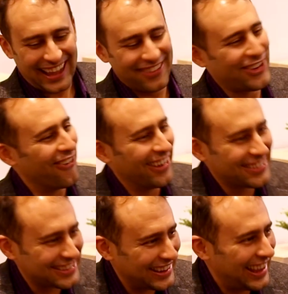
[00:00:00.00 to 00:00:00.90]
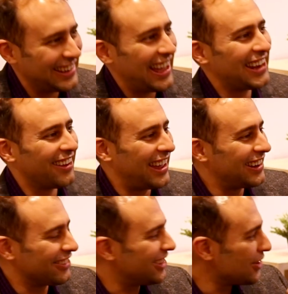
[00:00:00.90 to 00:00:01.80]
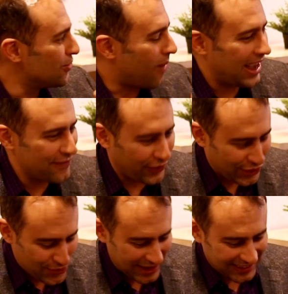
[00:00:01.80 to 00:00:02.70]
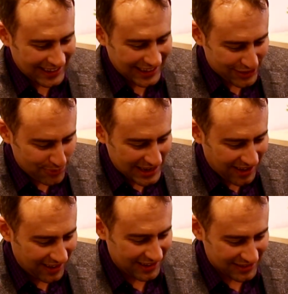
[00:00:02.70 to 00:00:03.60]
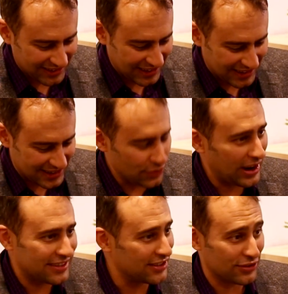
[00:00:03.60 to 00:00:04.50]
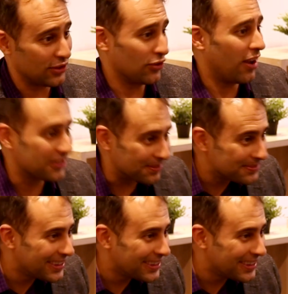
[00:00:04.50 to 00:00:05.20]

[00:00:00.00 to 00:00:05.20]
Of course. And I'll tell you why very quickly. It's because T-Rex is awesome.